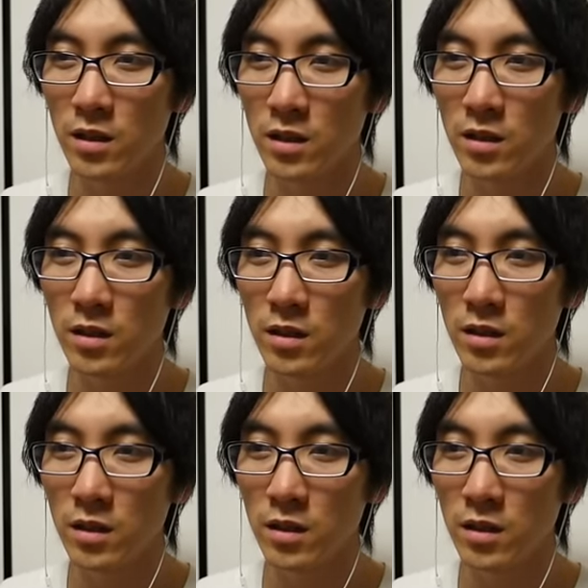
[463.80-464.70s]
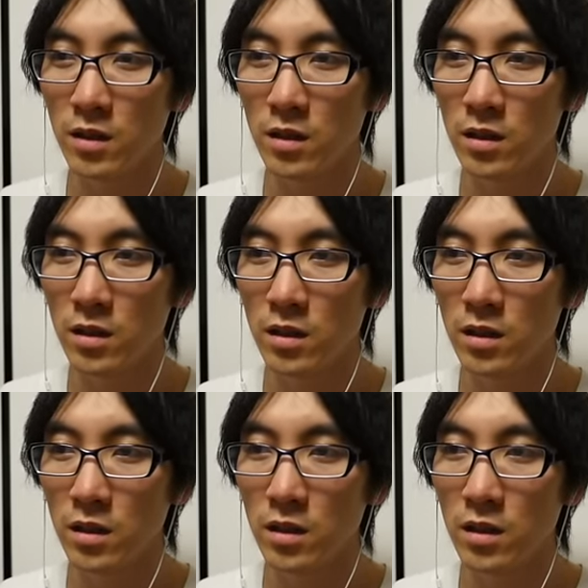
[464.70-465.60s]

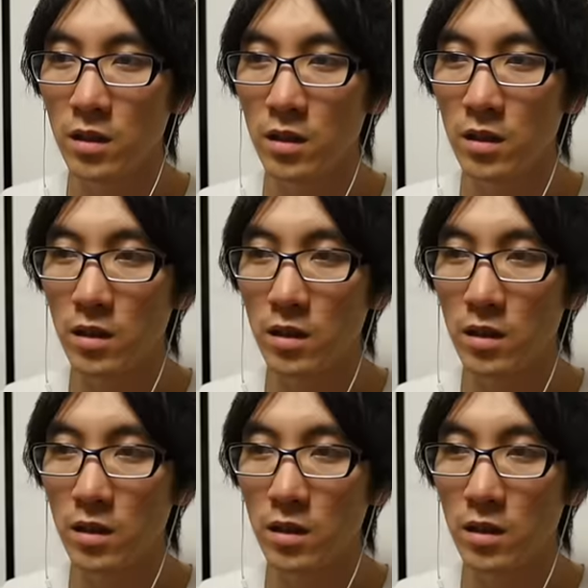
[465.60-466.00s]
No one is speaking in this clip.